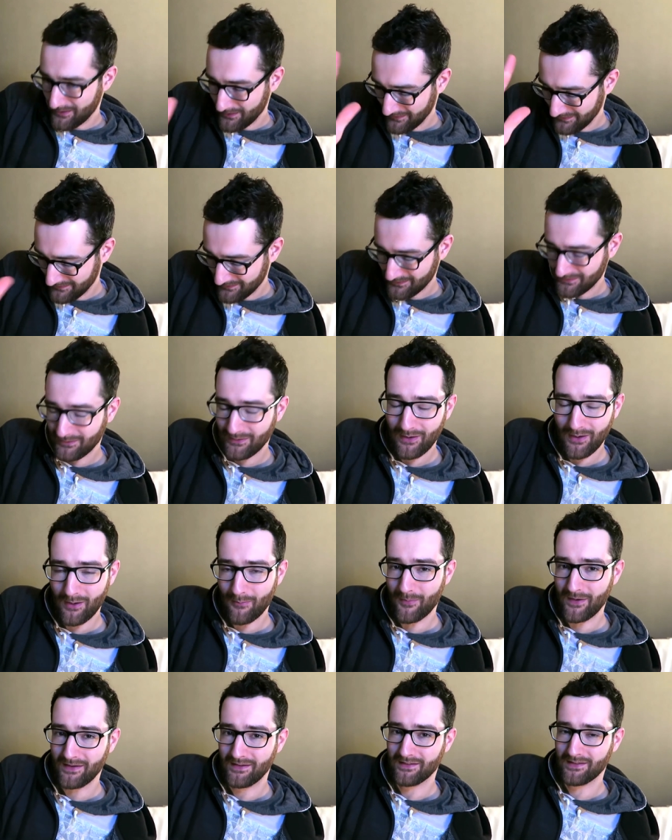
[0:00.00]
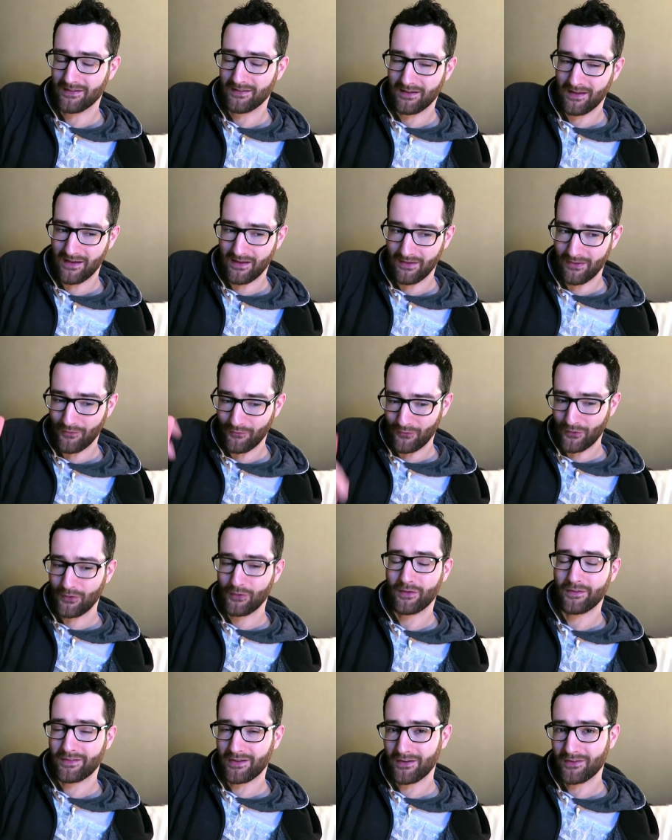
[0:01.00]
It's amazing and the
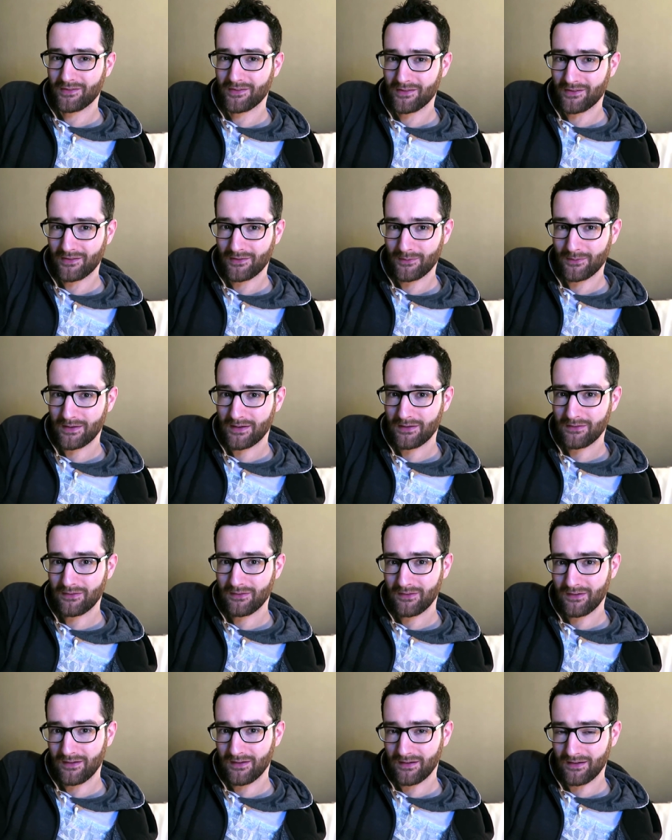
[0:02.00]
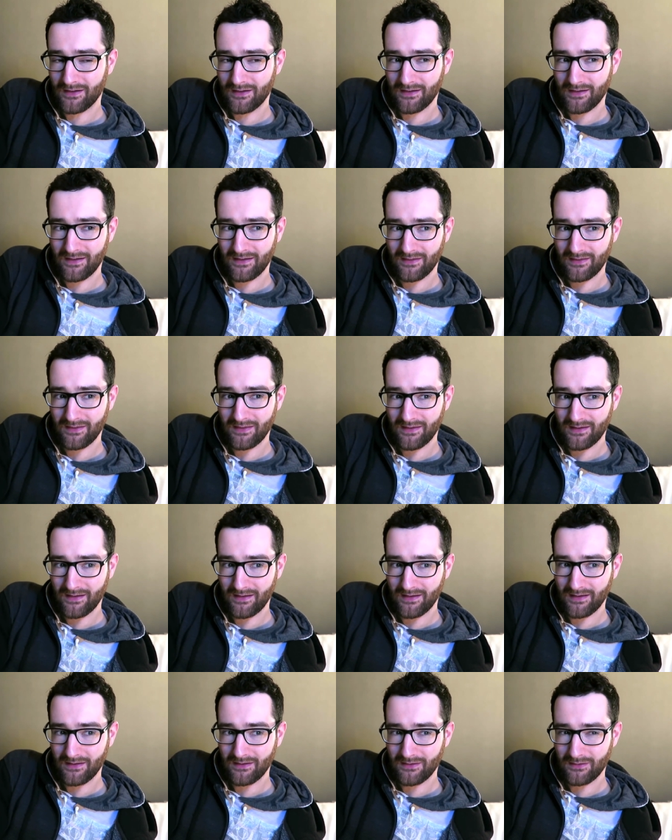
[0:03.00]
roller coaster as well uh, in
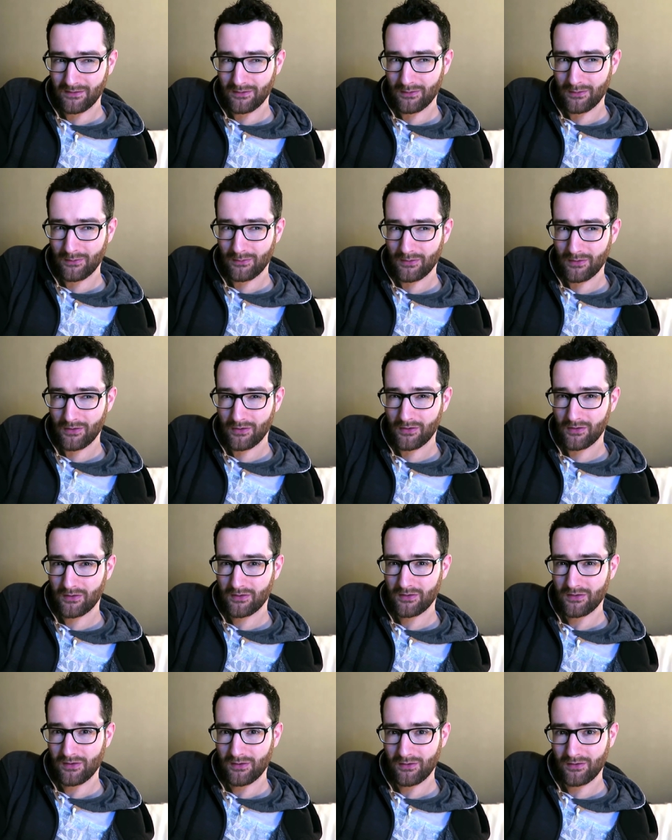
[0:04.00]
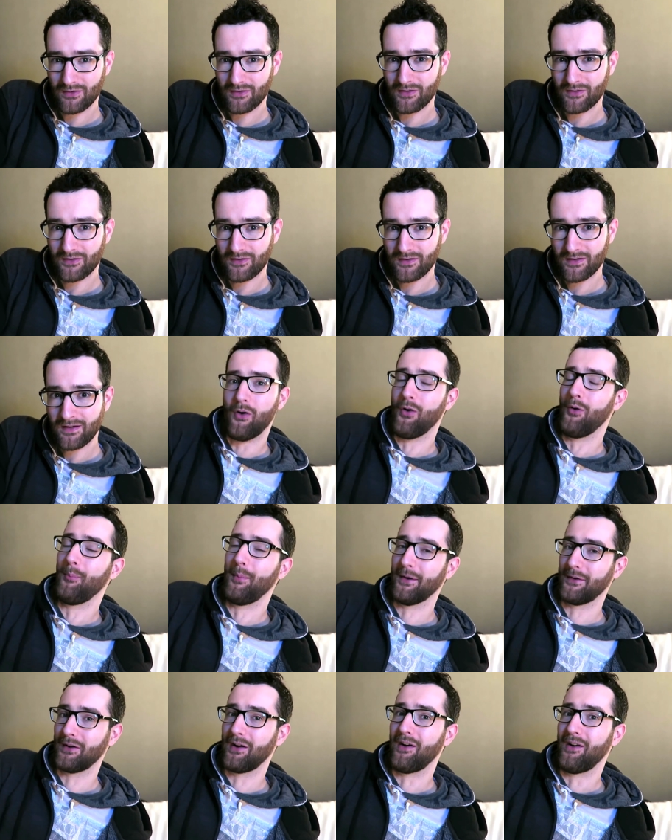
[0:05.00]
the New York, New York. Oh
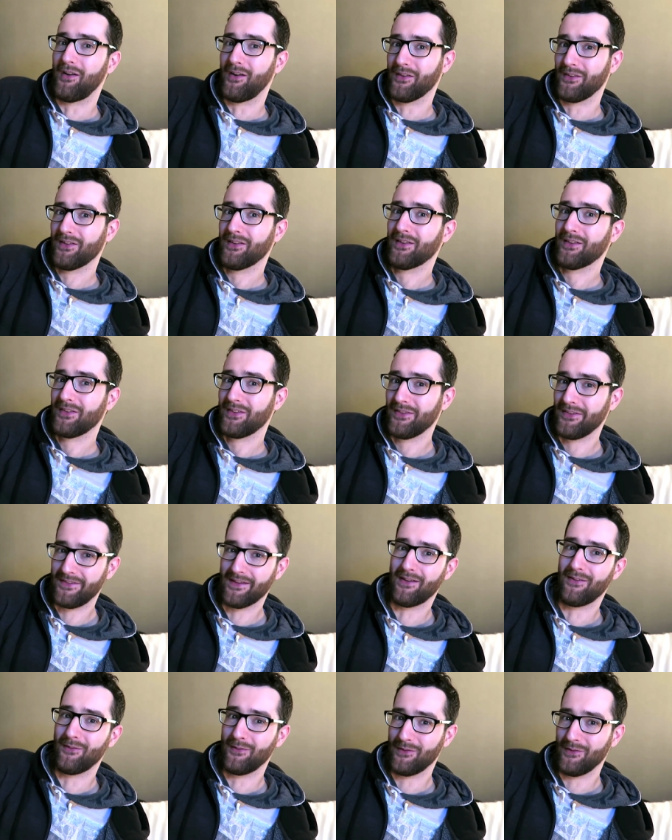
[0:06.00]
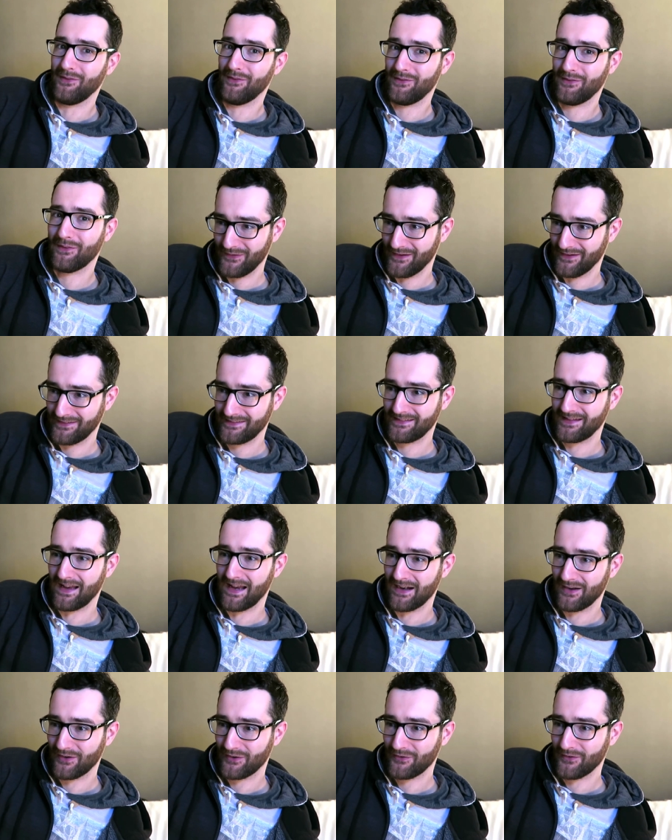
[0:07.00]
my God, that was the
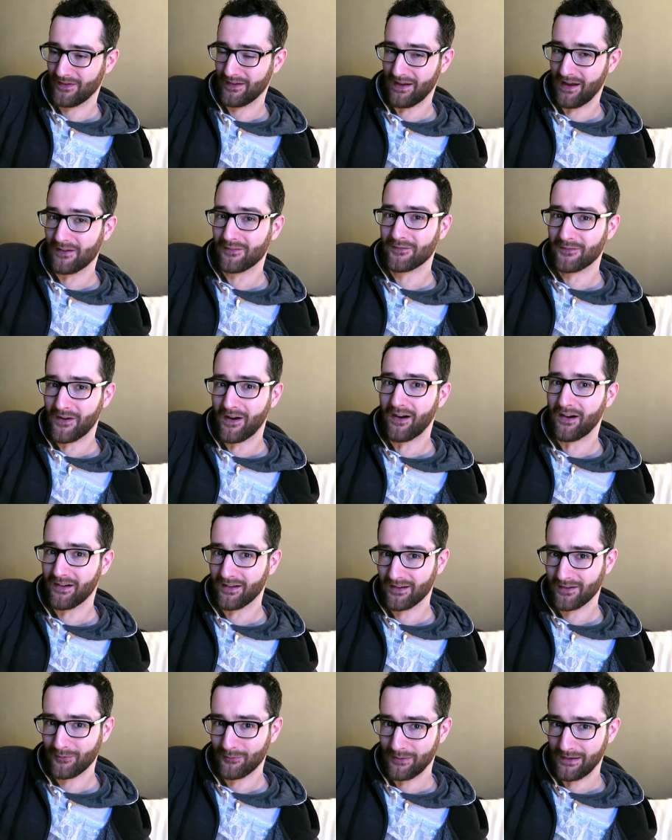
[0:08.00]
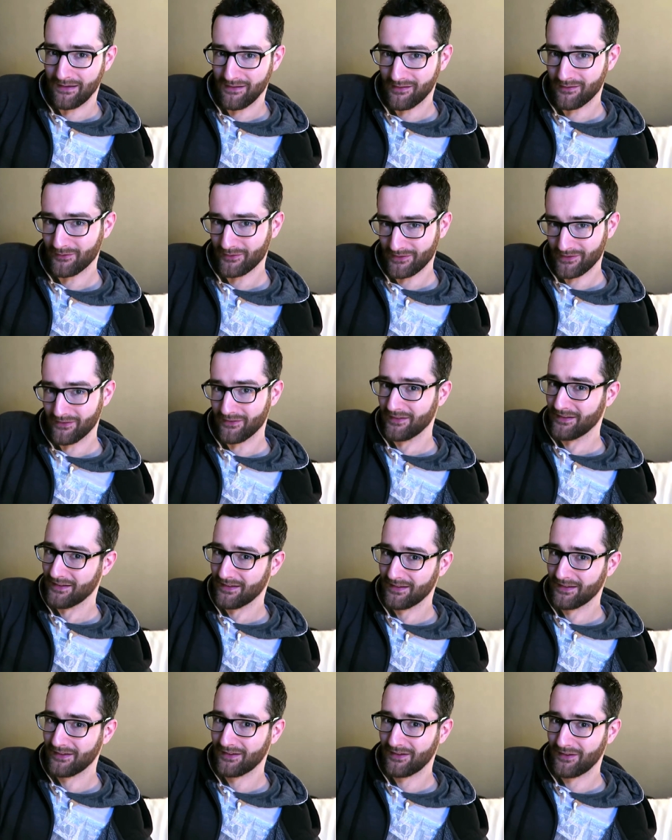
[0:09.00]
scariest thing. I farted while I was on
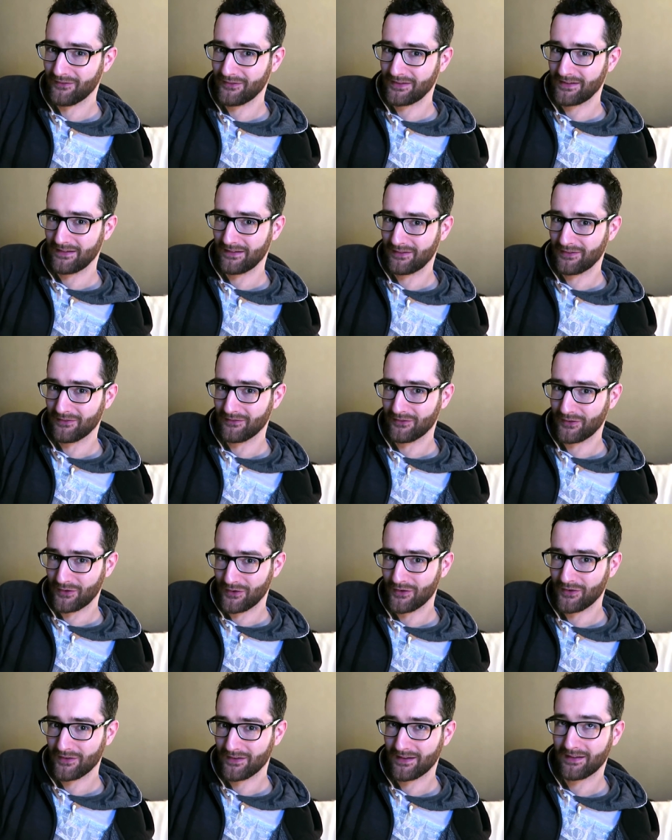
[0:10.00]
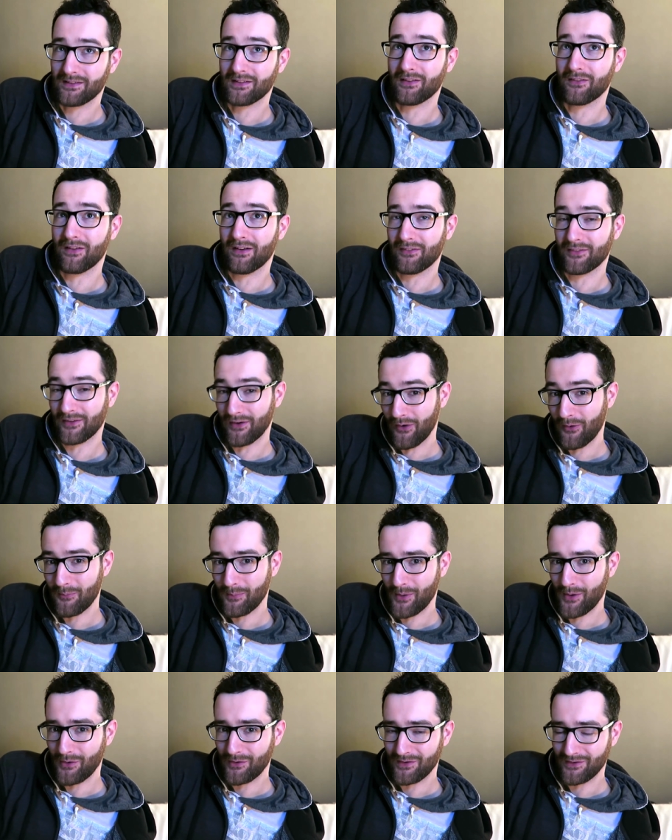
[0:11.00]
it. Obviously, I couldn't record it because I don't have a
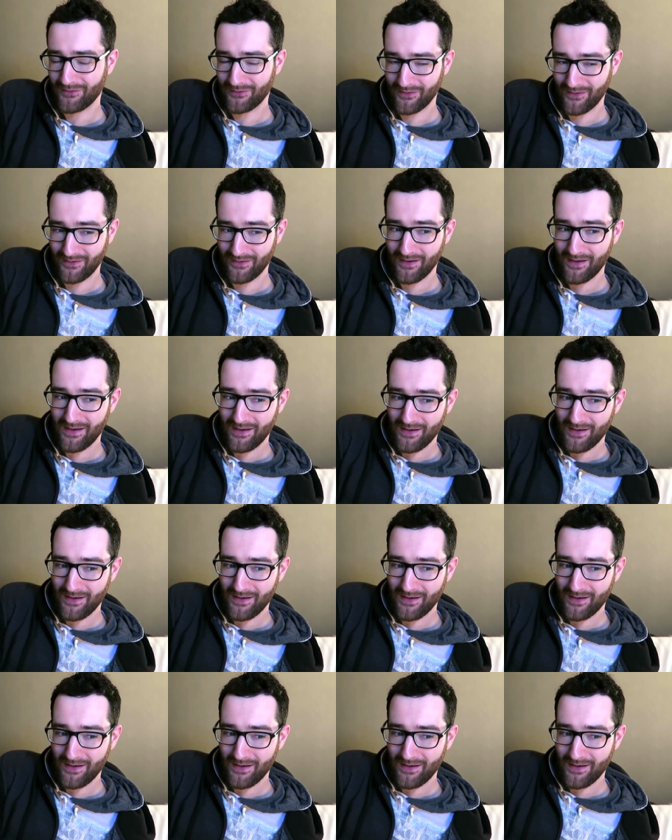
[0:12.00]
GoPro or anything.